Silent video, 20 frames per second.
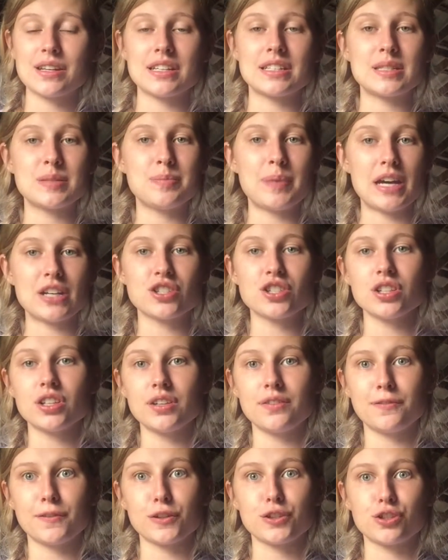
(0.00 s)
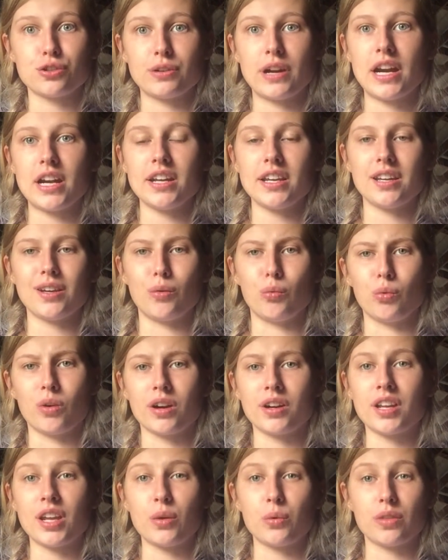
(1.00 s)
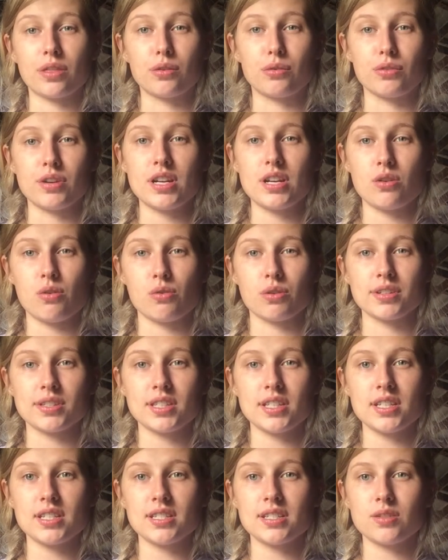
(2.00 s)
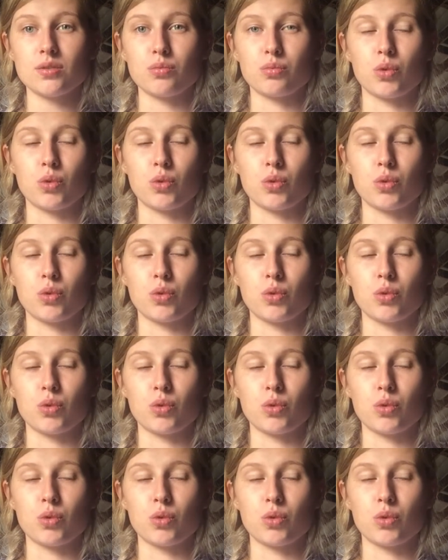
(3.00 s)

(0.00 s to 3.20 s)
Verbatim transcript: especially for training and working with green horses.